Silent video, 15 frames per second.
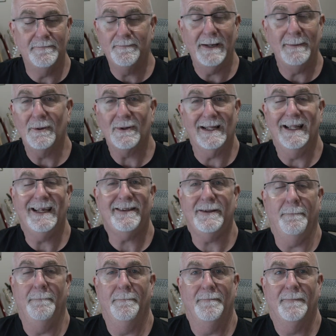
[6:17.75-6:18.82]
People collect
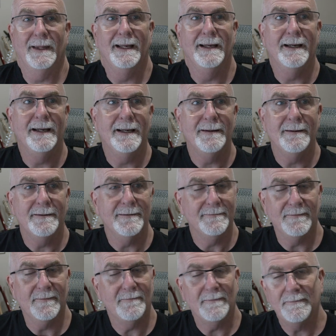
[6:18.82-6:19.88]
them.
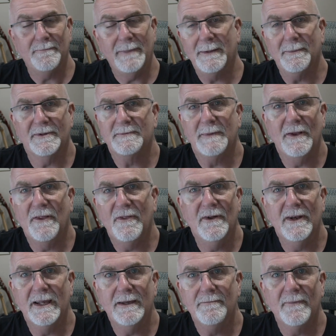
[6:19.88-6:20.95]
People spend
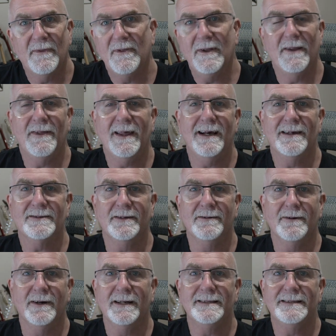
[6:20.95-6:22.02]

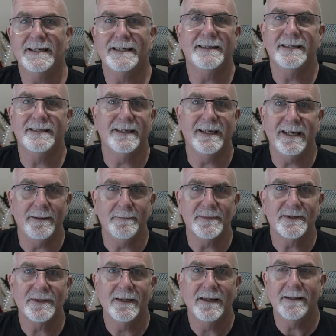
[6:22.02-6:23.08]
$30,000 on a 60s
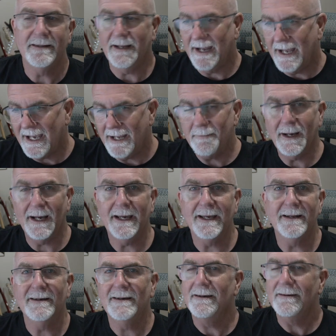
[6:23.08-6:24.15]
Eames. They're
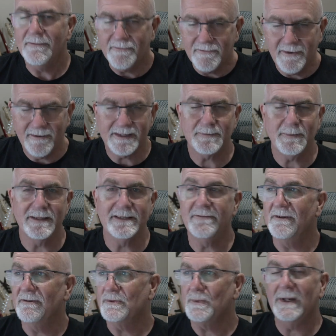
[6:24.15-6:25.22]
handmade, very
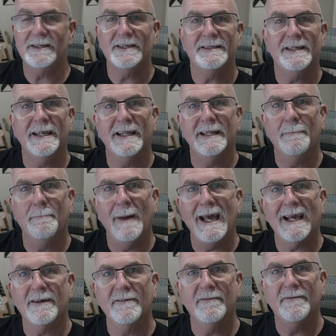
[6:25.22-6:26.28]
expensive. There's one just sitting in the
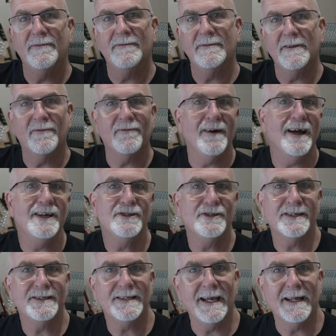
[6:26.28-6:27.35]
back of the
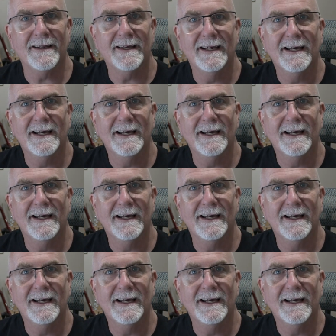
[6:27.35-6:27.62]
Frasier set